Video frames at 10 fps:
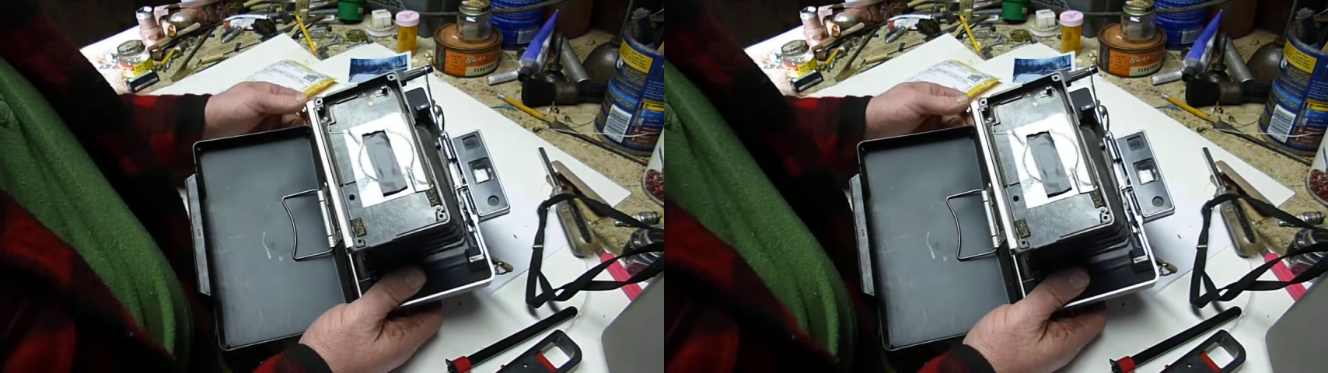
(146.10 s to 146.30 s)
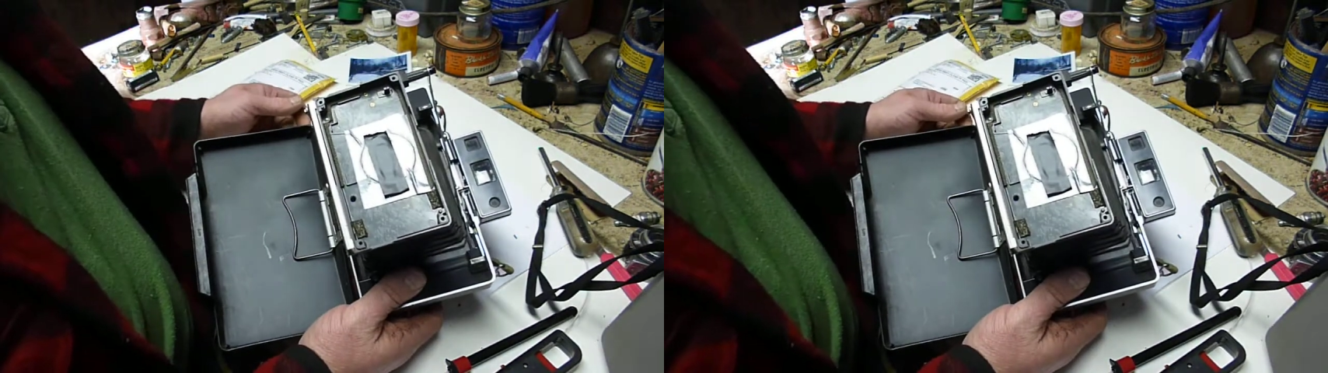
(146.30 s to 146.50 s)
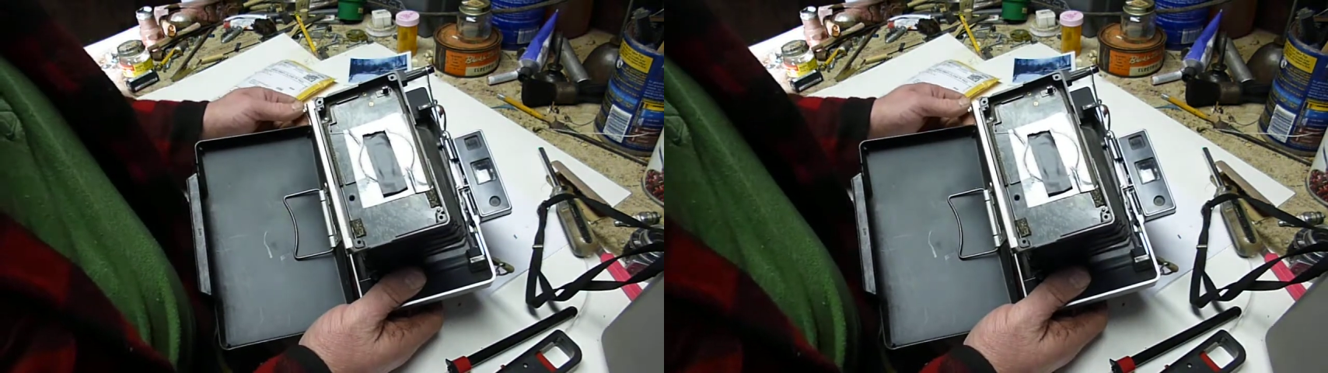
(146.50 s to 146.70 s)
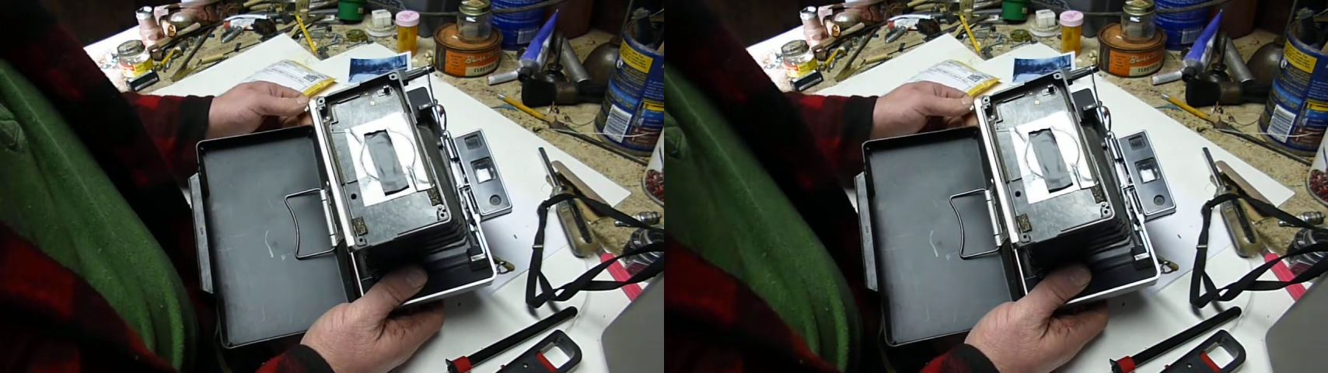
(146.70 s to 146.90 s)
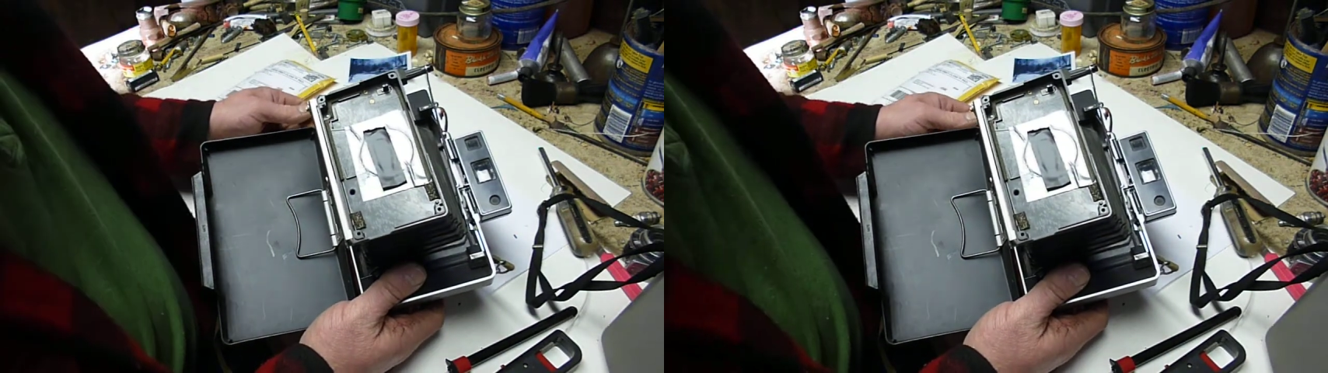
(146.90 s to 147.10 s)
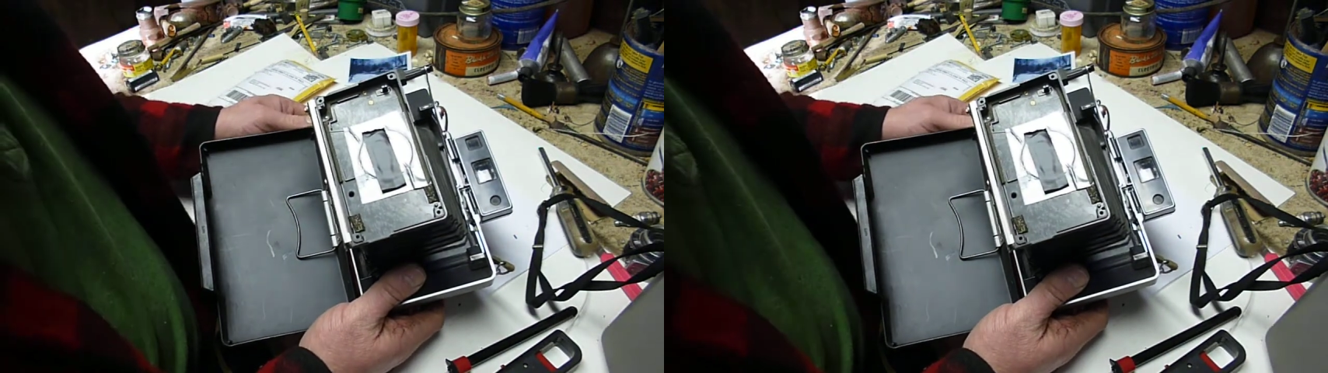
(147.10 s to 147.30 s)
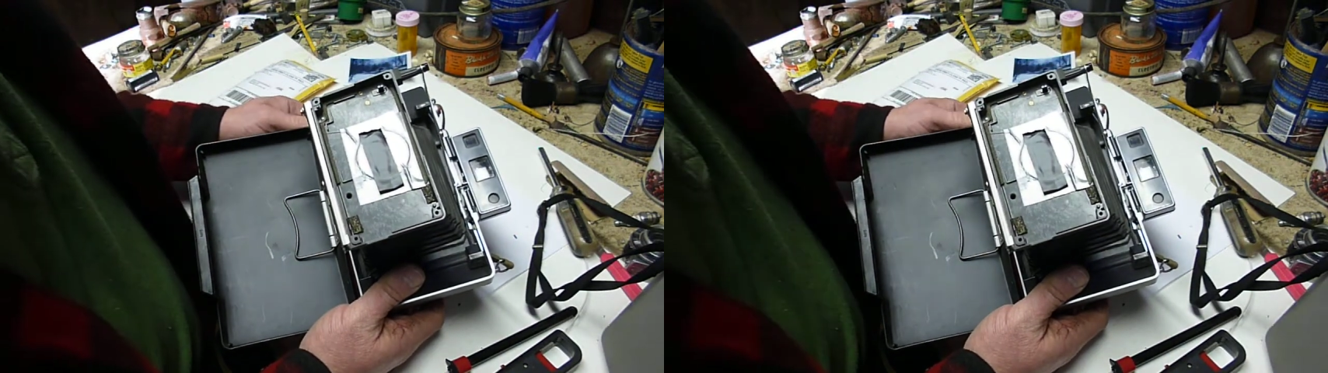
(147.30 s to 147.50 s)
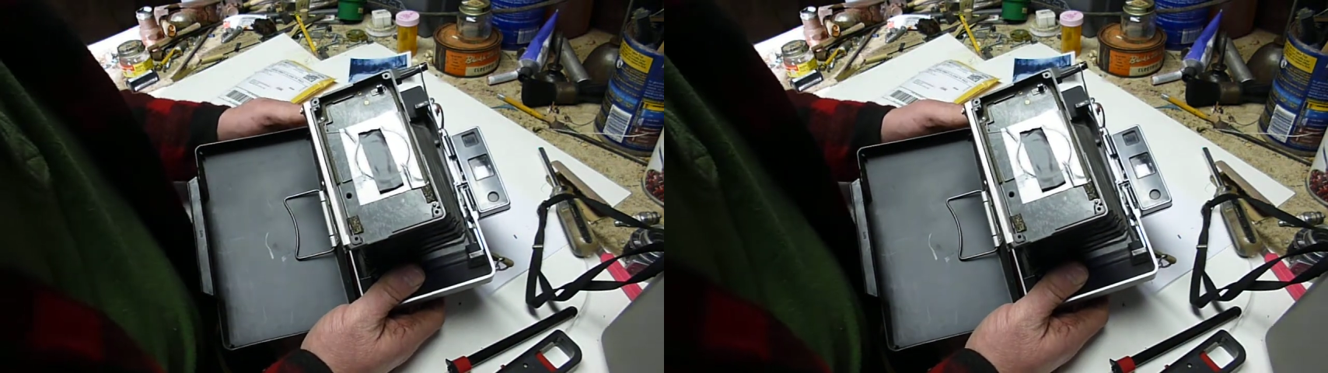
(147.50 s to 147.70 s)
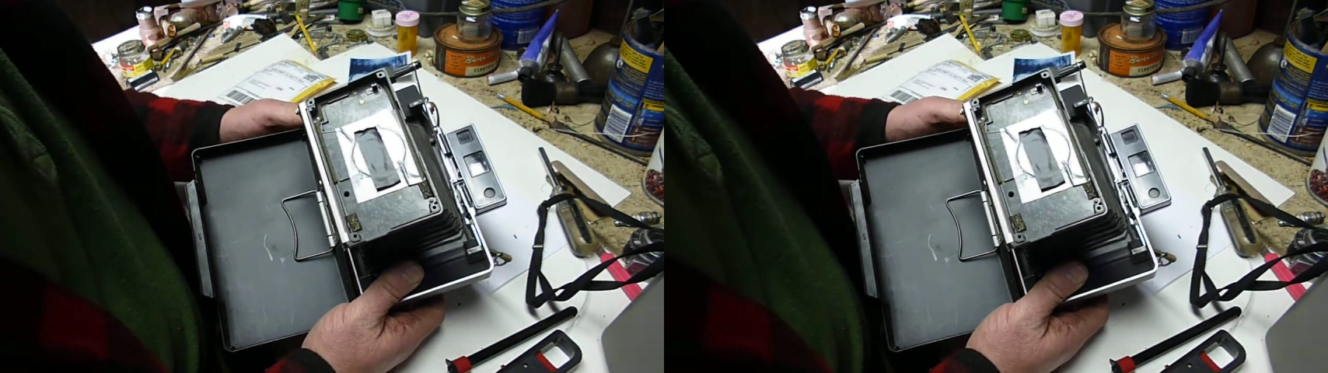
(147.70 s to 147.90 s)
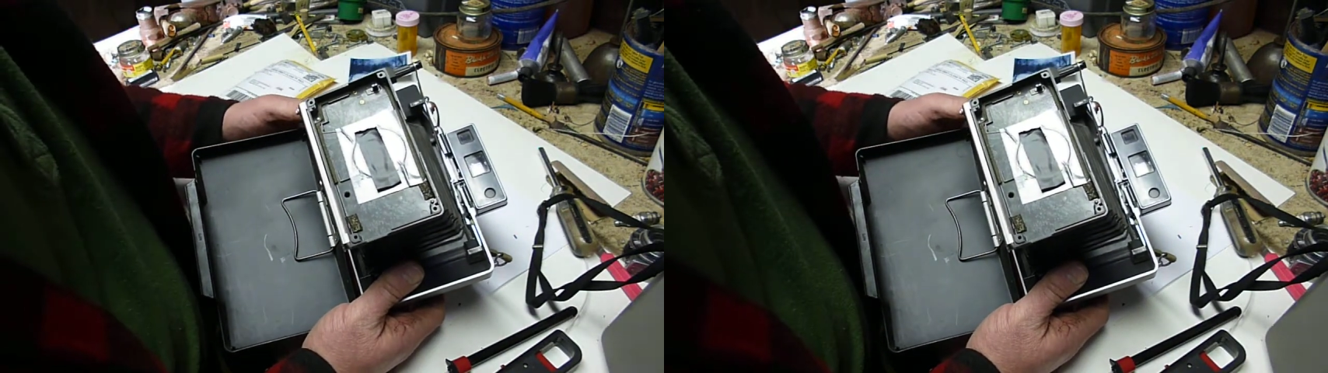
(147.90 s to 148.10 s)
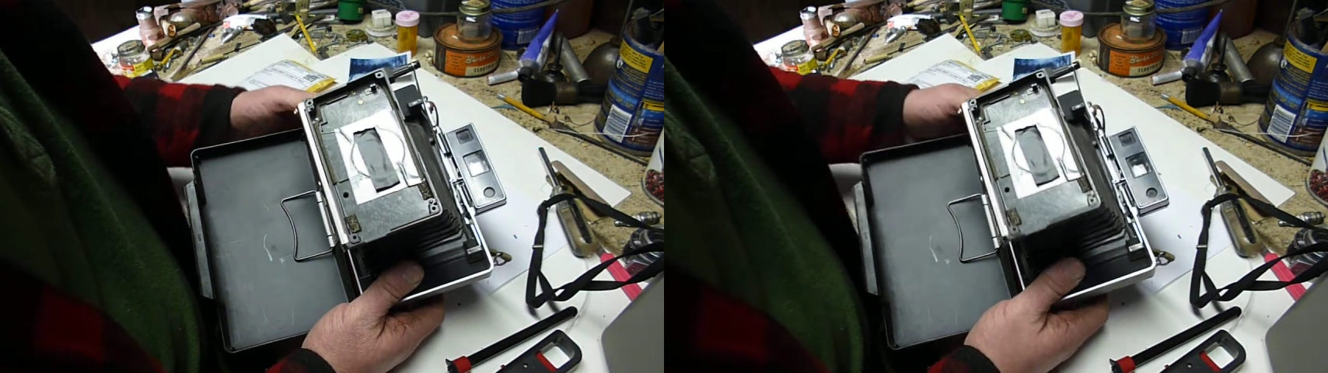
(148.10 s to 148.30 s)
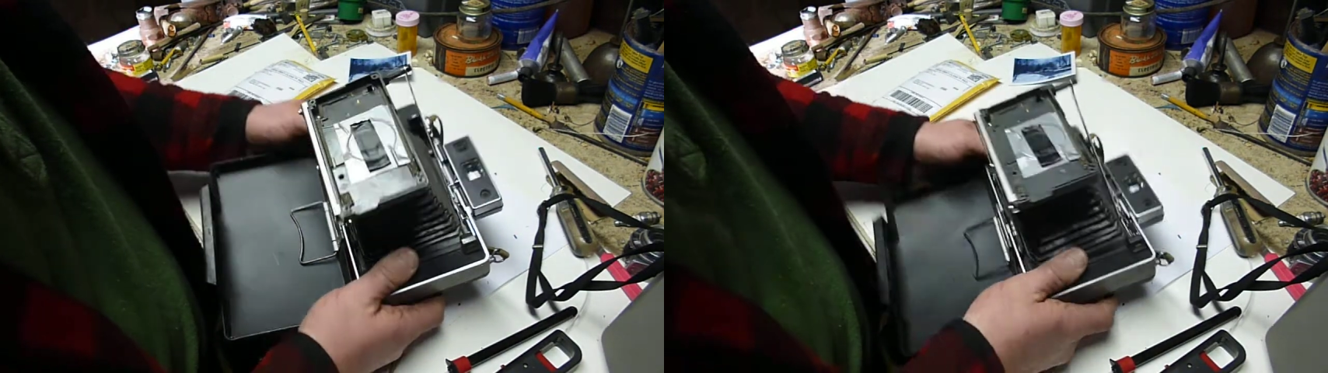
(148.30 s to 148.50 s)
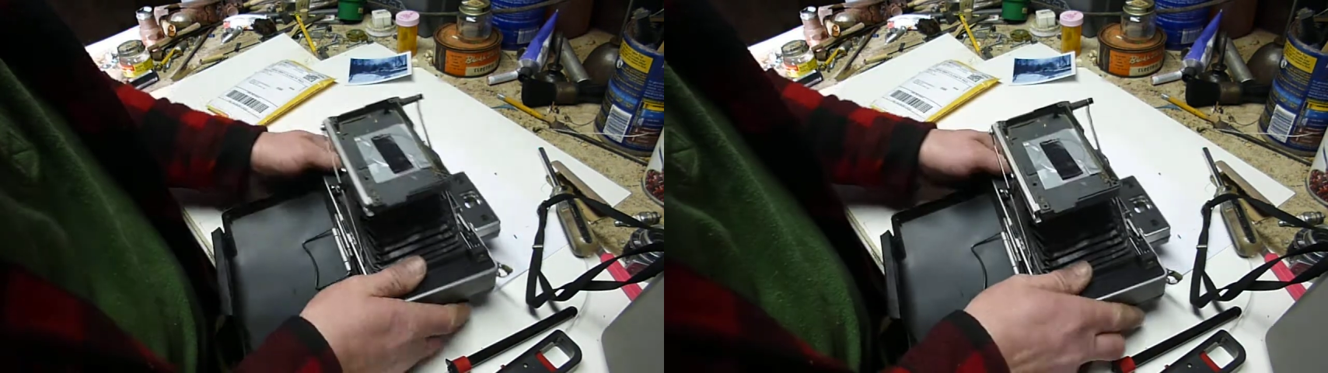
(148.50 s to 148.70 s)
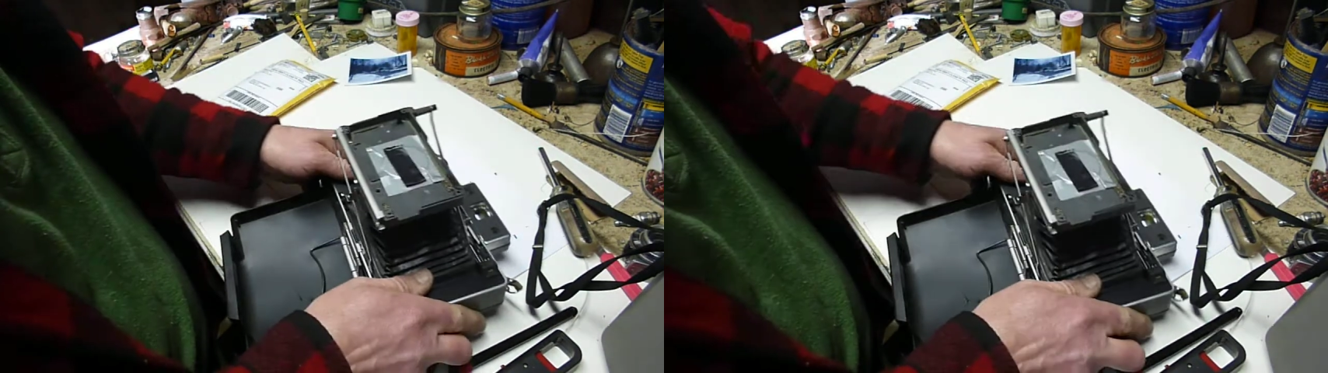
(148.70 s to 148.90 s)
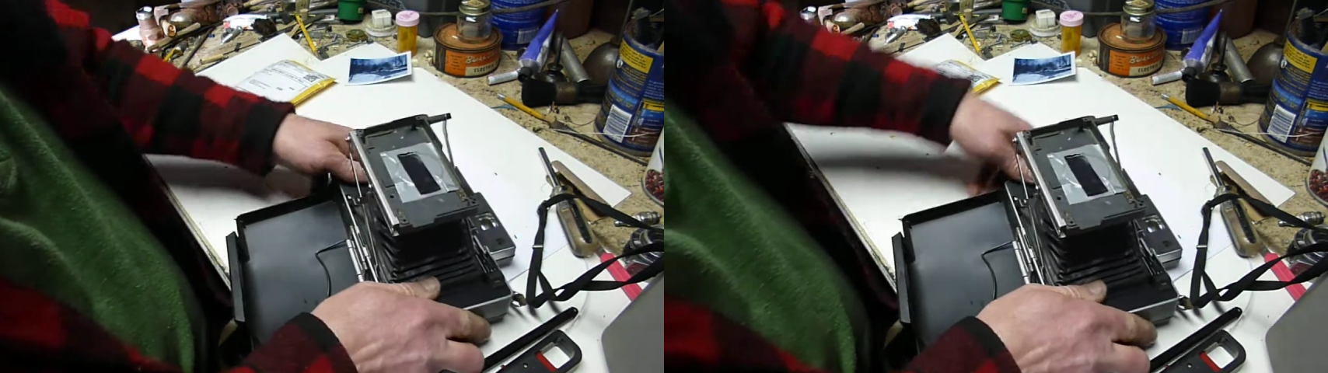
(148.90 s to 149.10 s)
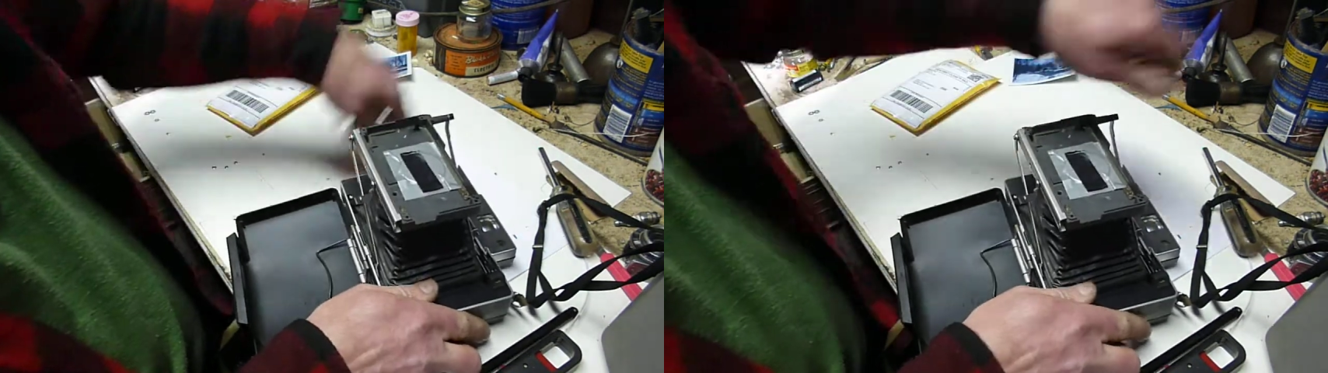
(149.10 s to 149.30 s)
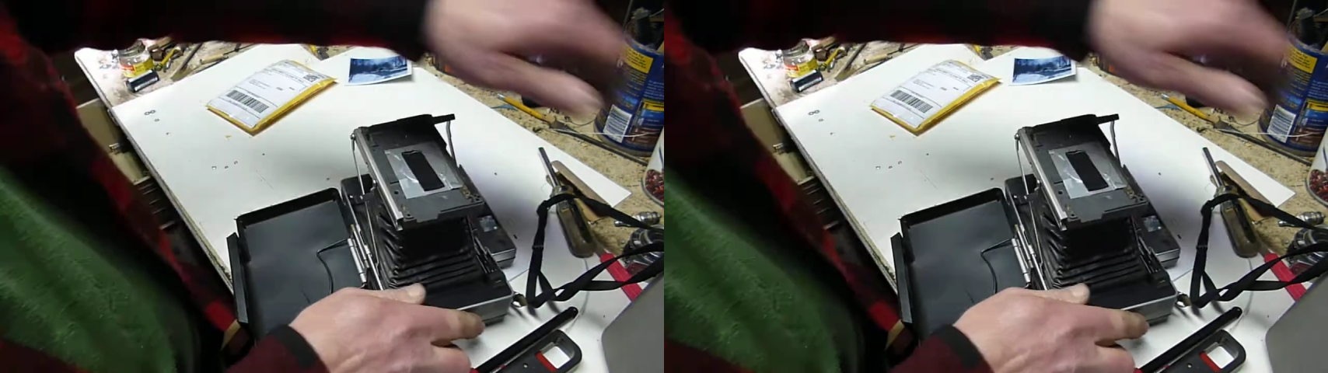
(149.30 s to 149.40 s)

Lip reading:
Nobody's mouth can be seen.